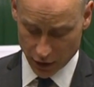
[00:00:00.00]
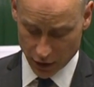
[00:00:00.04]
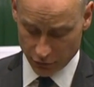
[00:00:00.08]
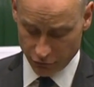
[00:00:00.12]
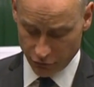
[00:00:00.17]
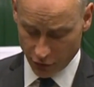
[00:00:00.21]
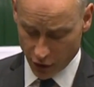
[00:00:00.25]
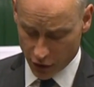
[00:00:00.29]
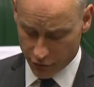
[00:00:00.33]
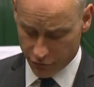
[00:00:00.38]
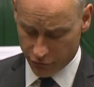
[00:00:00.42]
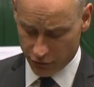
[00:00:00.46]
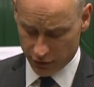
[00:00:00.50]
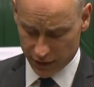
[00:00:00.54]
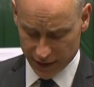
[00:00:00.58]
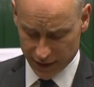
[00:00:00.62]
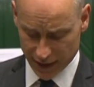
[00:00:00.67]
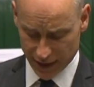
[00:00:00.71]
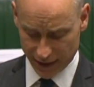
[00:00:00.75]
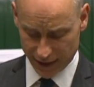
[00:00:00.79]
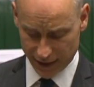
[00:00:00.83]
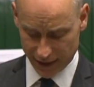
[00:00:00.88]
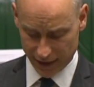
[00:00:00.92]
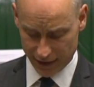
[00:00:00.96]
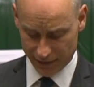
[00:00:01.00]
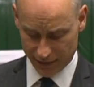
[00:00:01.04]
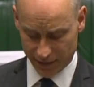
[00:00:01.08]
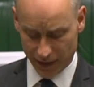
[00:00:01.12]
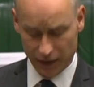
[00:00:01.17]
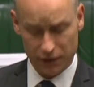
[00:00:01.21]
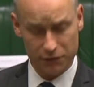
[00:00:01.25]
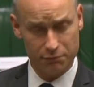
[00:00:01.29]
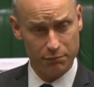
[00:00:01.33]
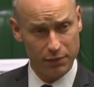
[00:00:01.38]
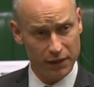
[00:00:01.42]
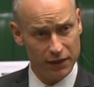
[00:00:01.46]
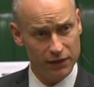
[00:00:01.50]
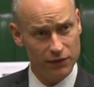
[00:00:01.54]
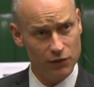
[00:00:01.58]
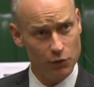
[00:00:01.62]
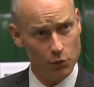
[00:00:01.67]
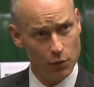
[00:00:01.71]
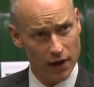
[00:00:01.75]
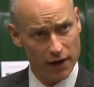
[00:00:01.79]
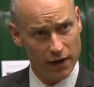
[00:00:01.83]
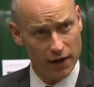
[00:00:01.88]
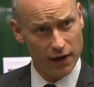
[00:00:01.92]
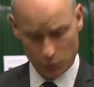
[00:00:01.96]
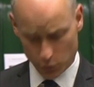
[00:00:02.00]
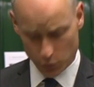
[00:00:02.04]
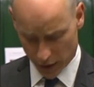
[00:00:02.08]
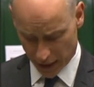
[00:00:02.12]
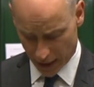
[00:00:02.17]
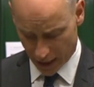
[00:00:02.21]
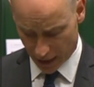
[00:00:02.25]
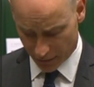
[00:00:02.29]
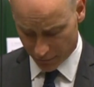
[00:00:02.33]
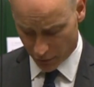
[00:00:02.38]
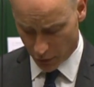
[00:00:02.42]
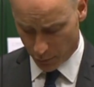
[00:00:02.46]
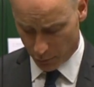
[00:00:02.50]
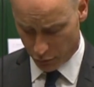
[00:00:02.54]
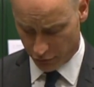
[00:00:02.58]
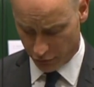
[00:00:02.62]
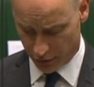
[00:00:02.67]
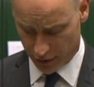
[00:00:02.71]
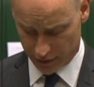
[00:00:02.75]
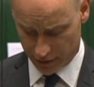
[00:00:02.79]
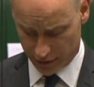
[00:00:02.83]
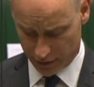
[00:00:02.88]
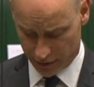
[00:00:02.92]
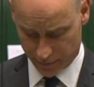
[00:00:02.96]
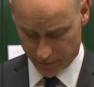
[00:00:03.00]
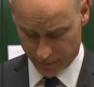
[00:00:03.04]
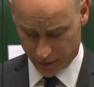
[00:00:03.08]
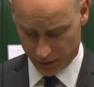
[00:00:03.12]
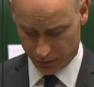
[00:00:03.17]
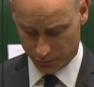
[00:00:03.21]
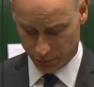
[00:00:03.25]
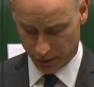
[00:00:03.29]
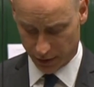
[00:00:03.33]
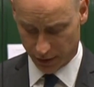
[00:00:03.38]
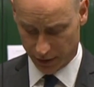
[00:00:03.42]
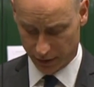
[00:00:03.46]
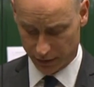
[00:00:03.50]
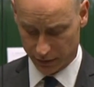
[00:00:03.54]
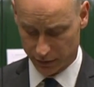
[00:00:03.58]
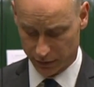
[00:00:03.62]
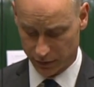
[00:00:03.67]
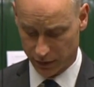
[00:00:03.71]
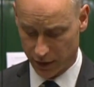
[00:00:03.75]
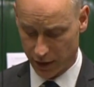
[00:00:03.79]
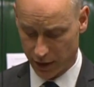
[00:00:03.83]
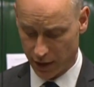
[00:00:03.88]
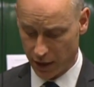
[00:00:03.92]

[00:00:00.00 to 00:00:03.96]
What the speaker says: For over a decade, that's been the way that we have operated in this place.